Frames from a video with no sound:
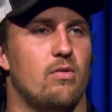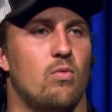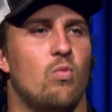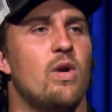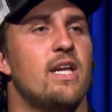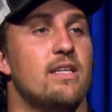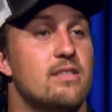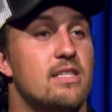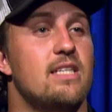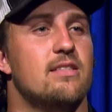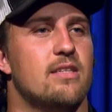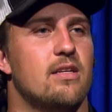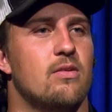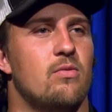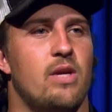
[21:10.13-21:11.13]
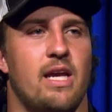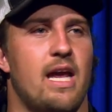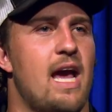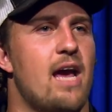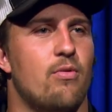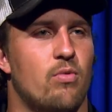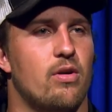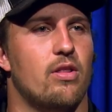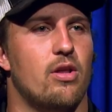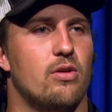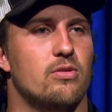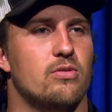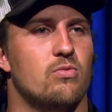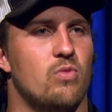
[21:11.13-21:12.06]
Winning season, we ain't had one of those.